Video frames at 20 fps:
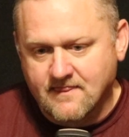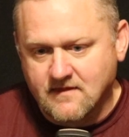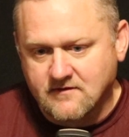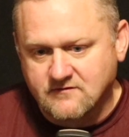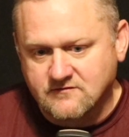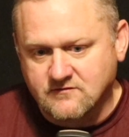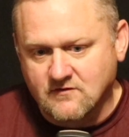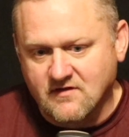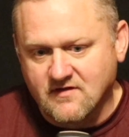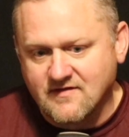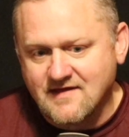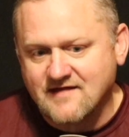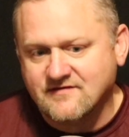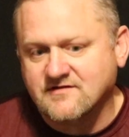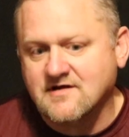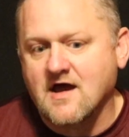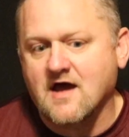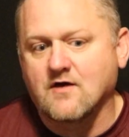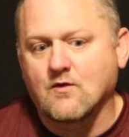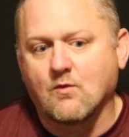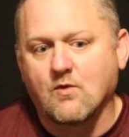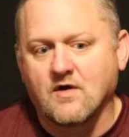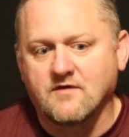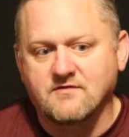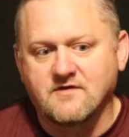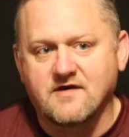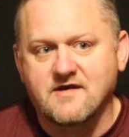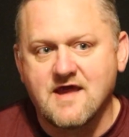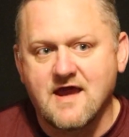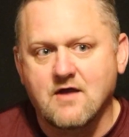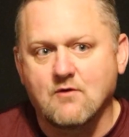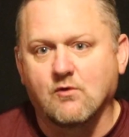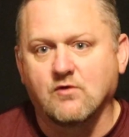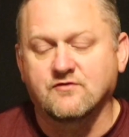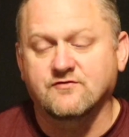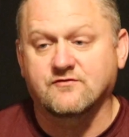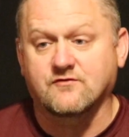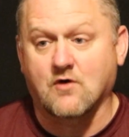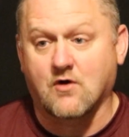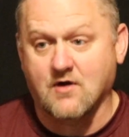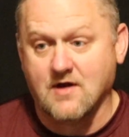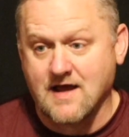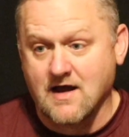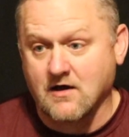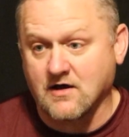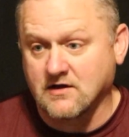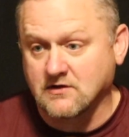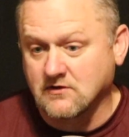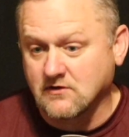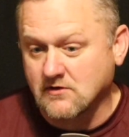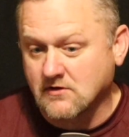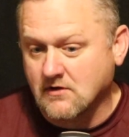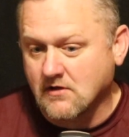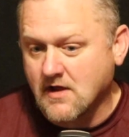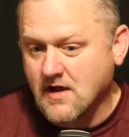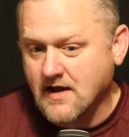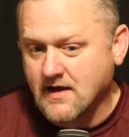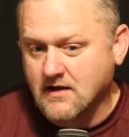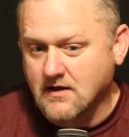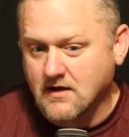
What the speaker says: so that's kind of what the day will start out and look like.